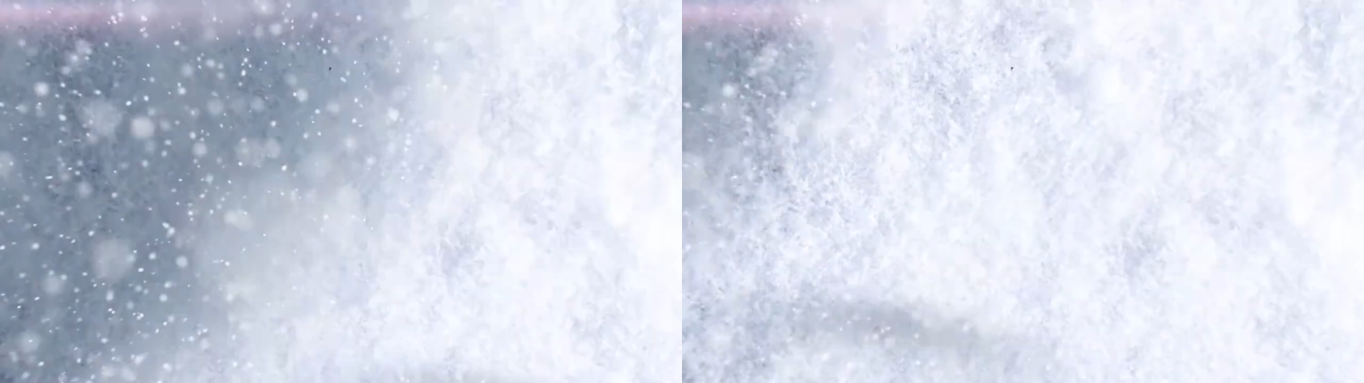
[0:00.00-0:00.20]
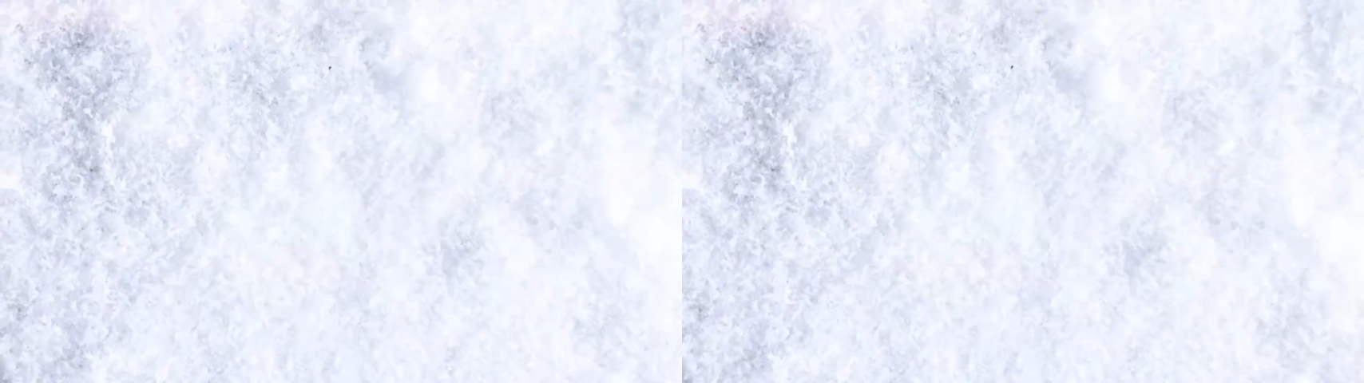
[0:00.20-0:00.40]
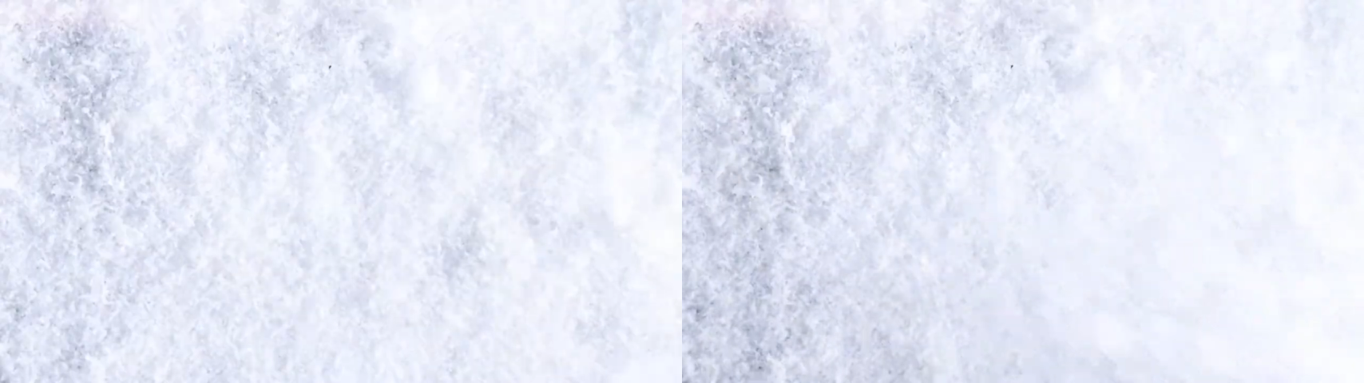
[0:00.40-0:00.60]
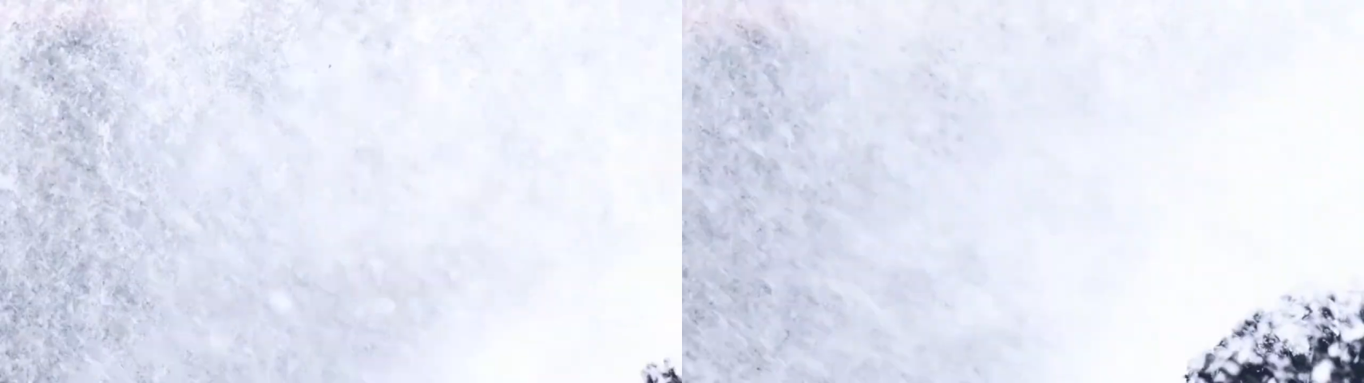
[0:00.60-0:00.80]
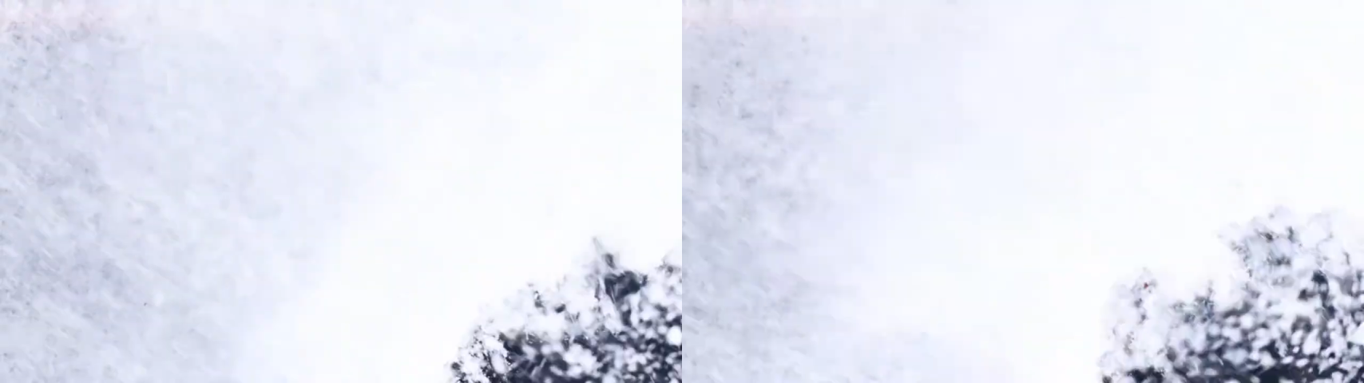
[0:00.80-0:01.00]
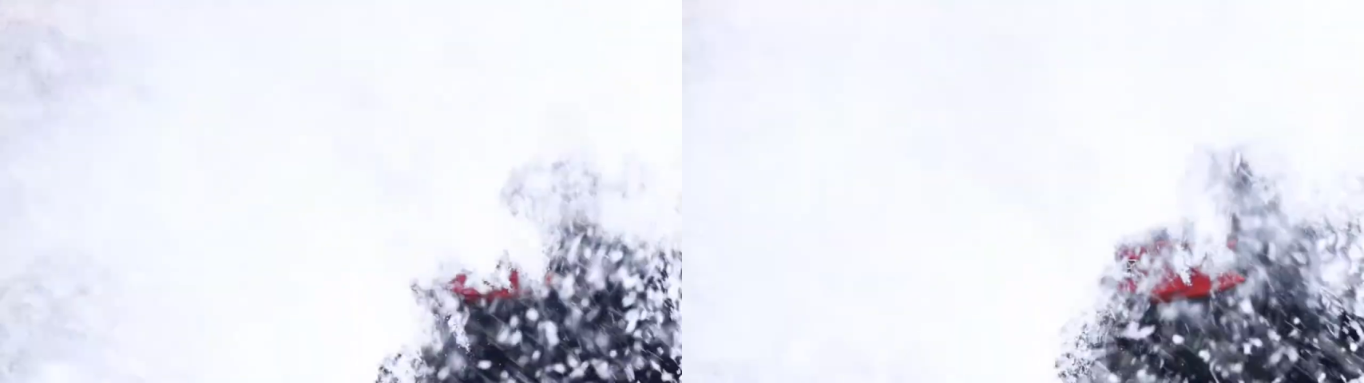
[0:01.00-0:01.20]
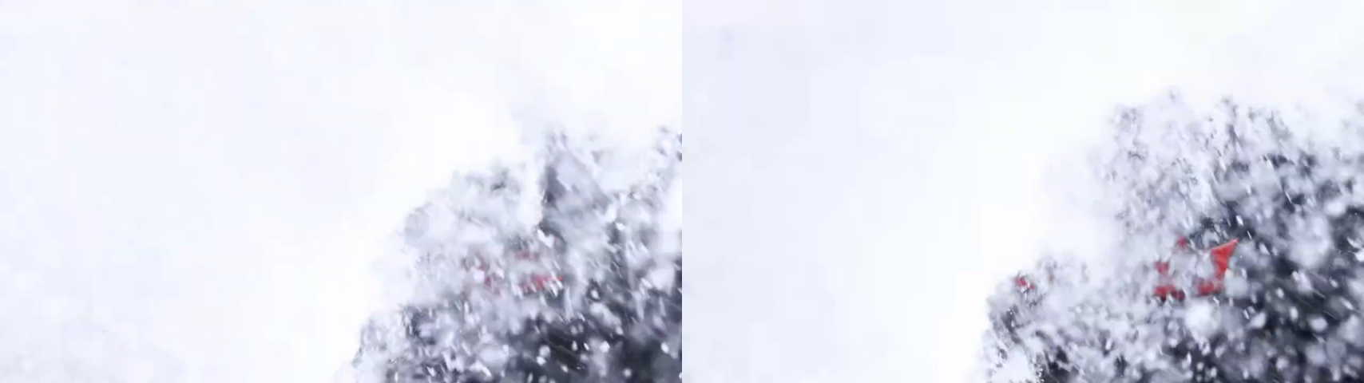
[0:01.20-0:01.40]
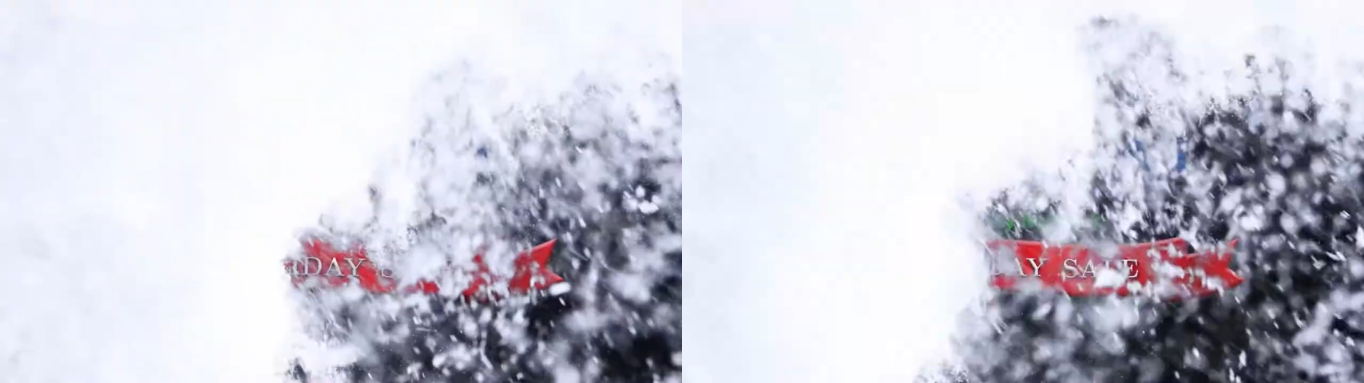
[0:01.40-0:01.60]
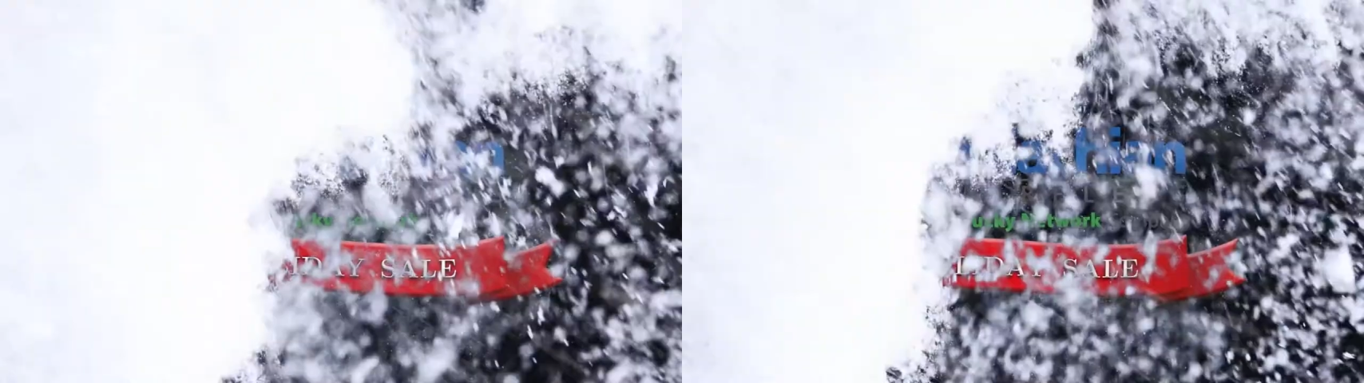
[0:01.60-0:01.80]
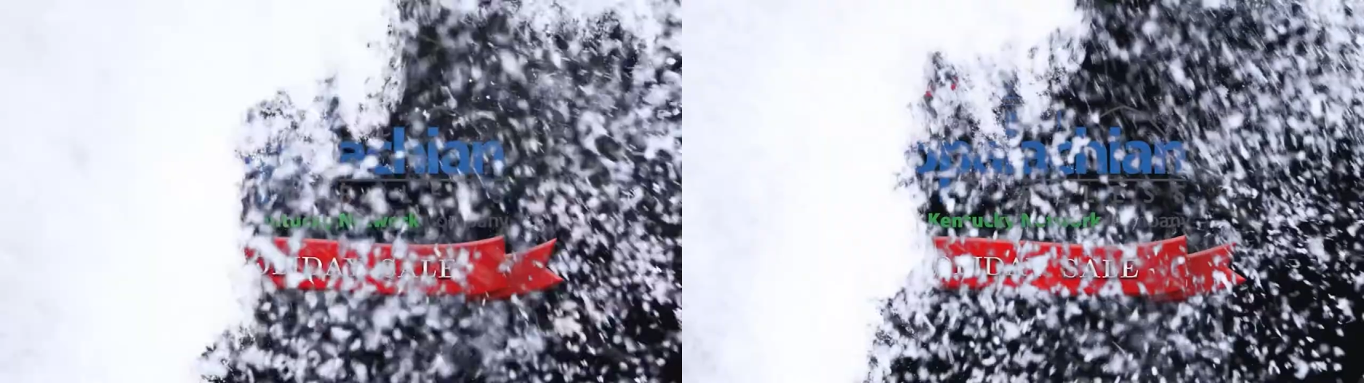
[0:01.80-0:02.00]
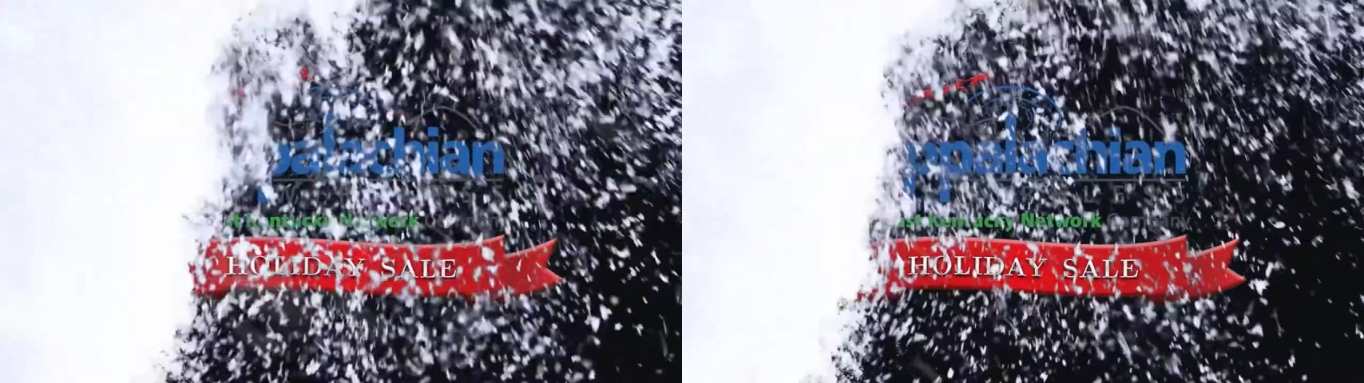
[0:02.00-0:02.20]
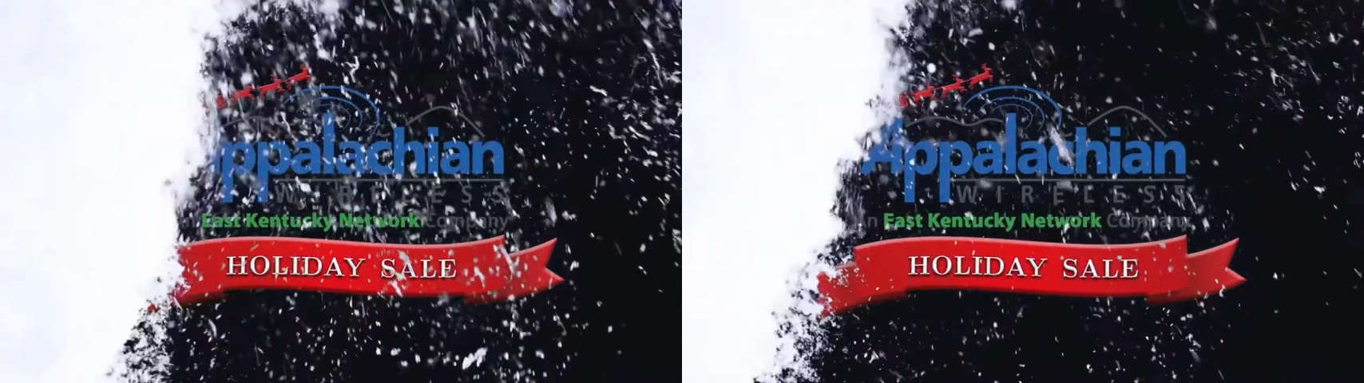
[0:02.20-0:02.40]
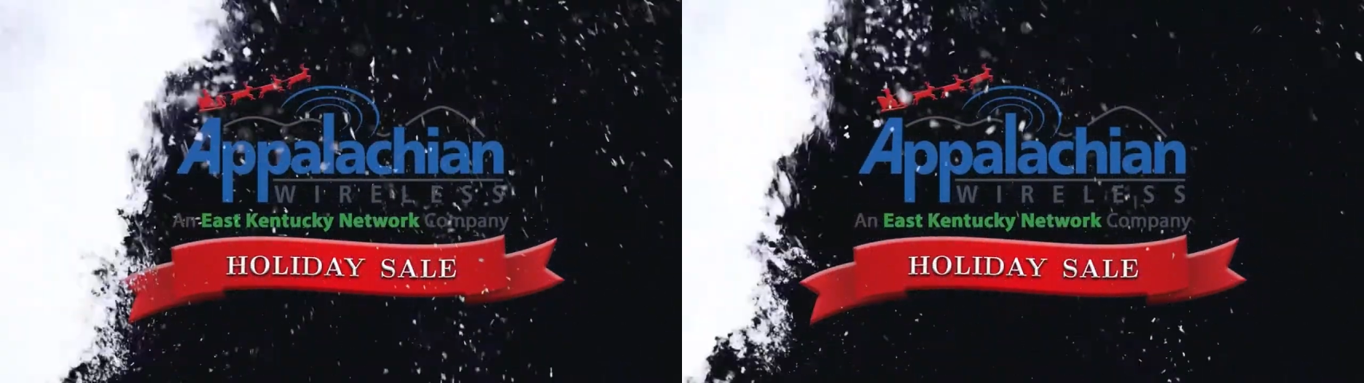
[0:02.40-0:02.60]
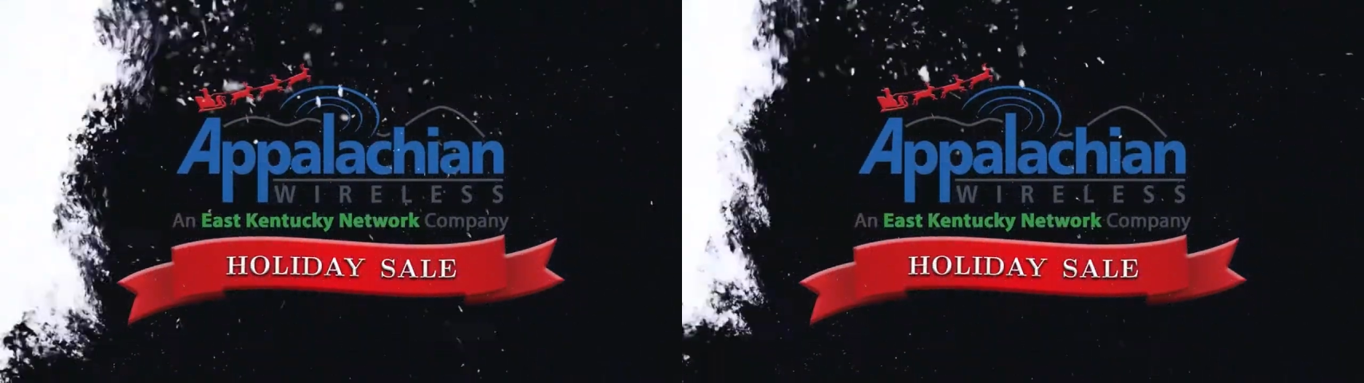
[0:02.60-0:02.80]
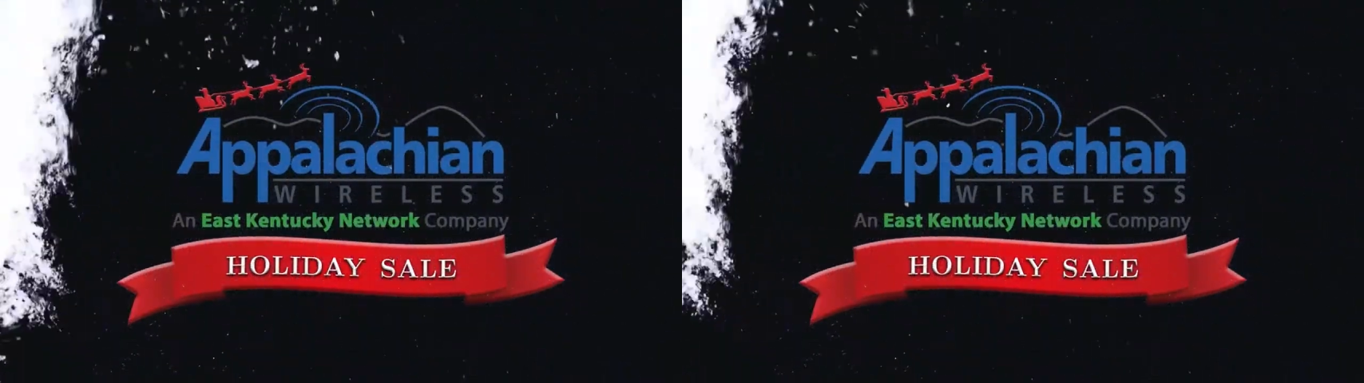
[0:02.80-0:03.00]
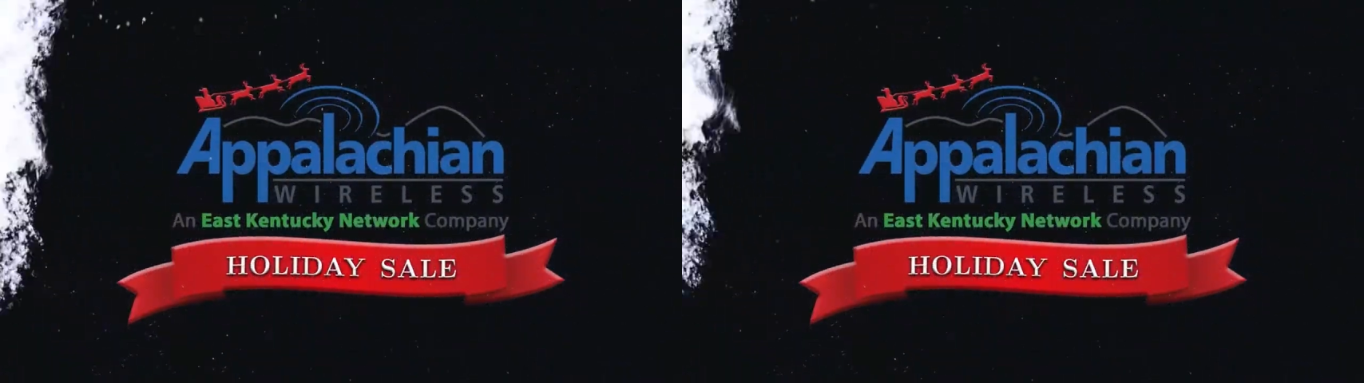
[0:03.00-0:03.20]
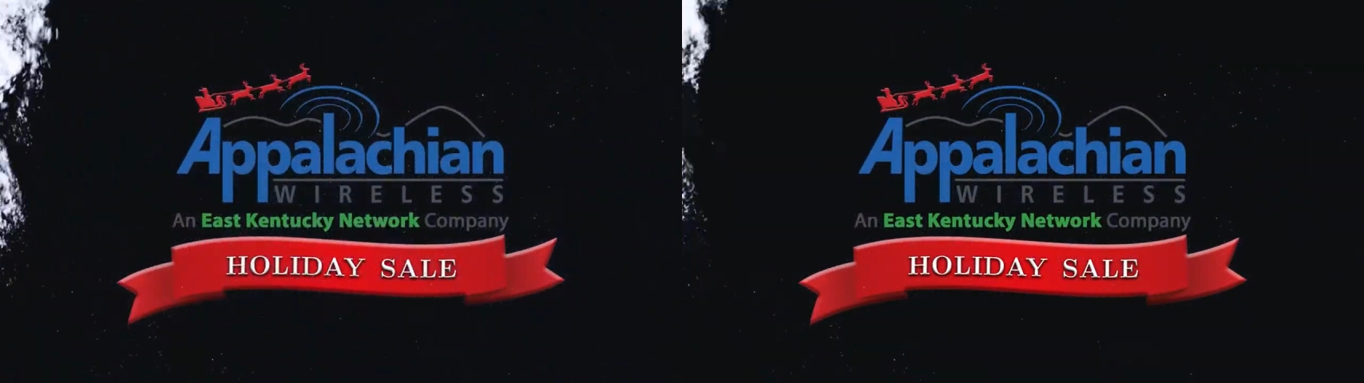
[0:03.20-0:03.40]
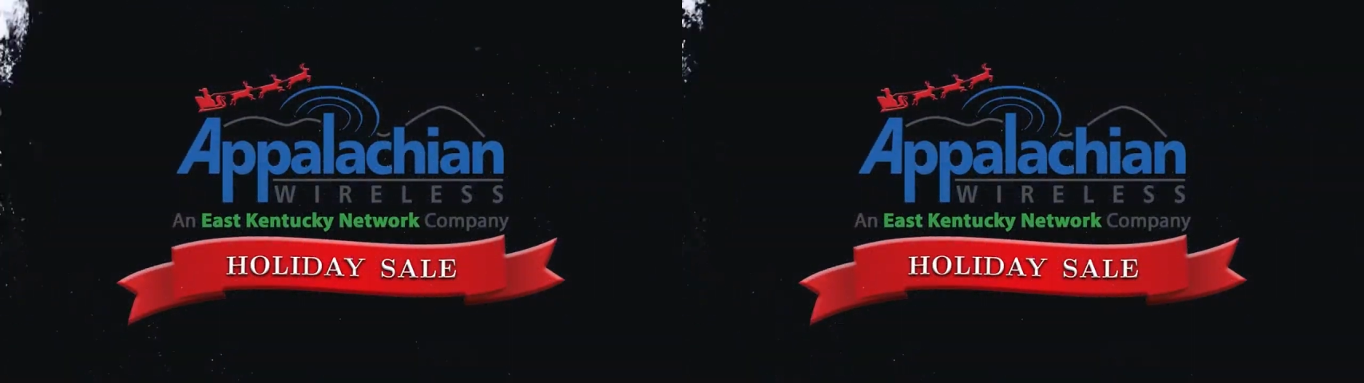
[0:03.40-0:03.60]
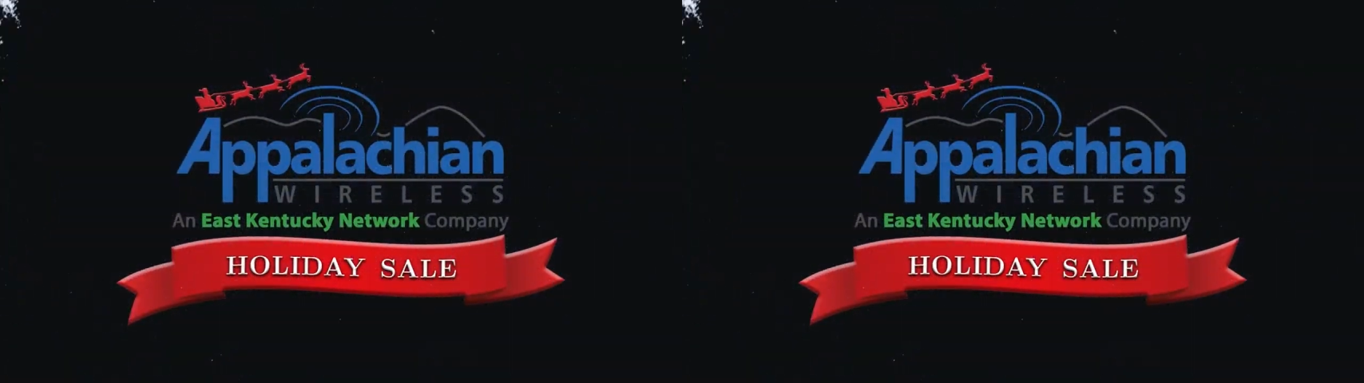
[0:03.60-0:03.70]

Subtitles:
[unreadable: no face in view]